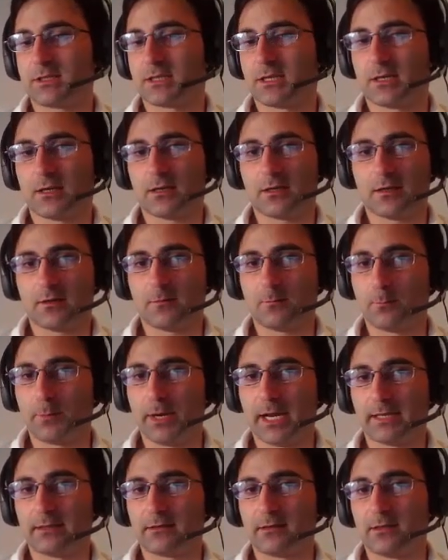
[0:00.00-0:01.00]

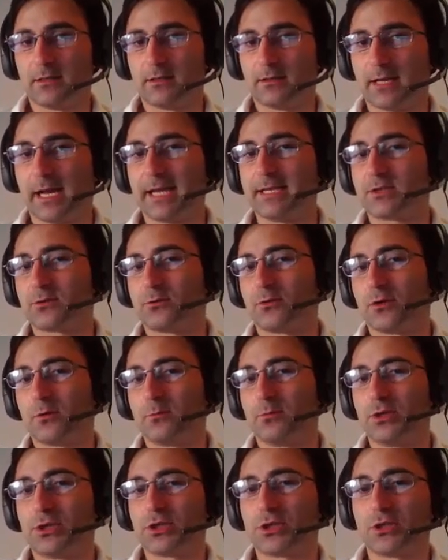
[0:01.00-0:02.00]
bad light square
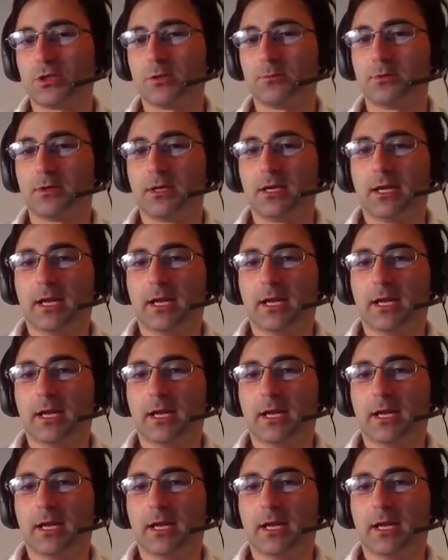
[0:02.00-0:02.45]
bishop